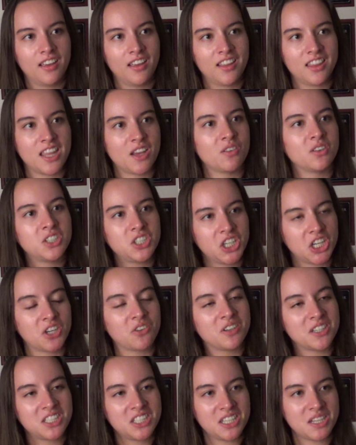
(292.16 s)
They would cheer
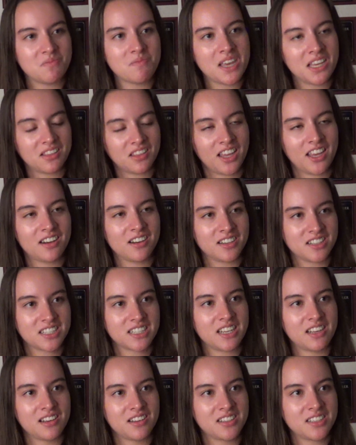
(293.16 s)
when she'd land her
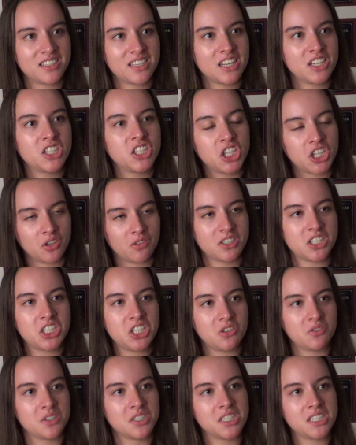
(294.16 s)
skills. They'd cheer when
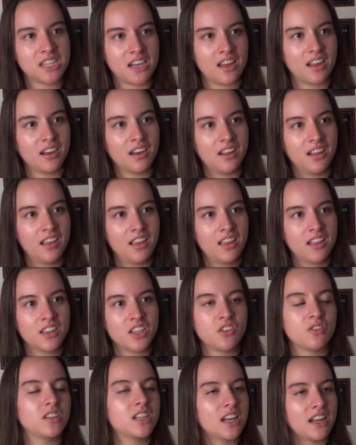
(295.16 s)
she was done.
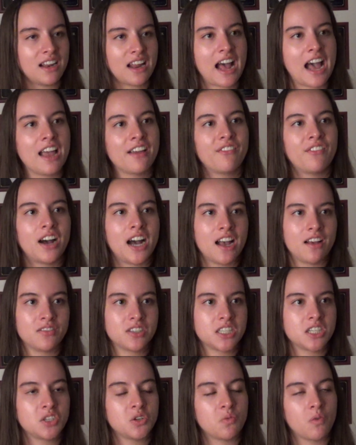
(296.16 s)
You'd get high
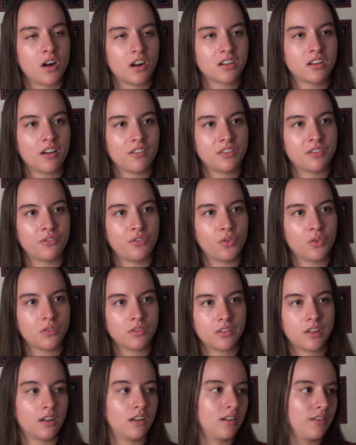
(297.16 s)
fives as you walked off
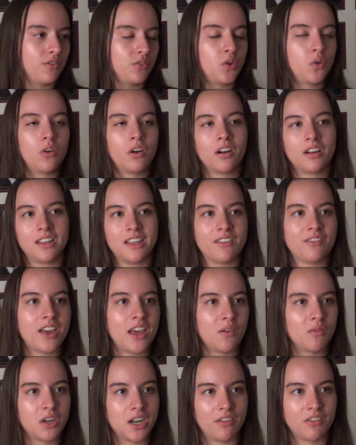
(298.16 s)
the floor, the
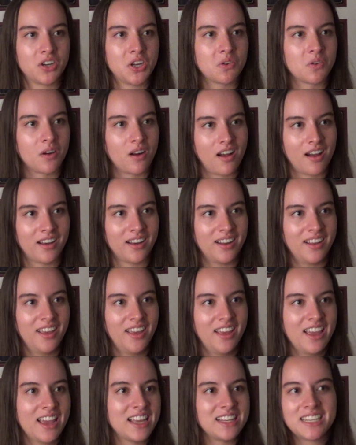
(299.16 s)
event, whatever you were on.
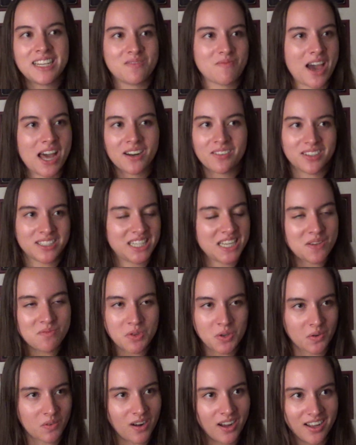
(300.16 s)
It didn't matter what team
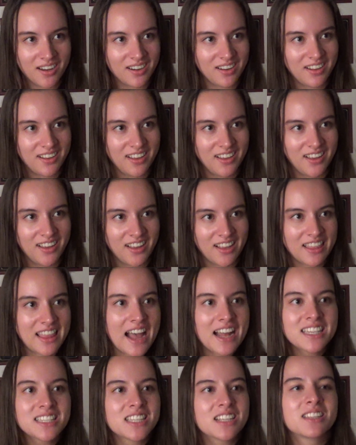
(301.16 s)
you were on.
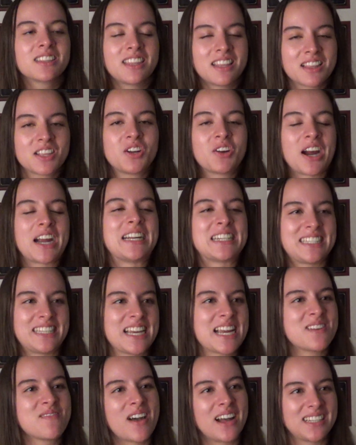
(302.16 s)
That's the greatest
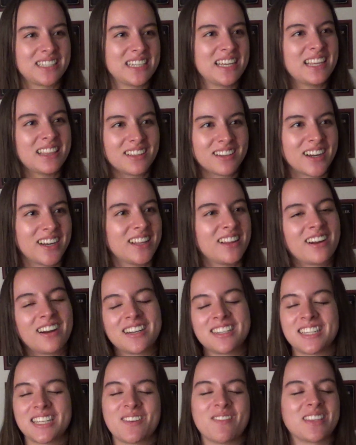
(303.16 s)
thing about D3, the
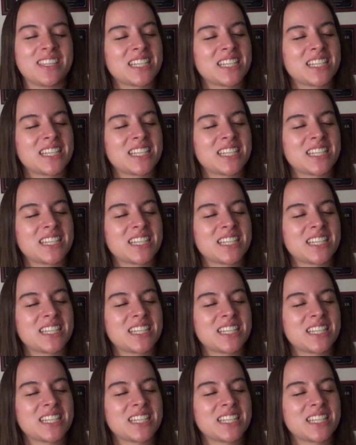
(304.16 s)
greatest thing about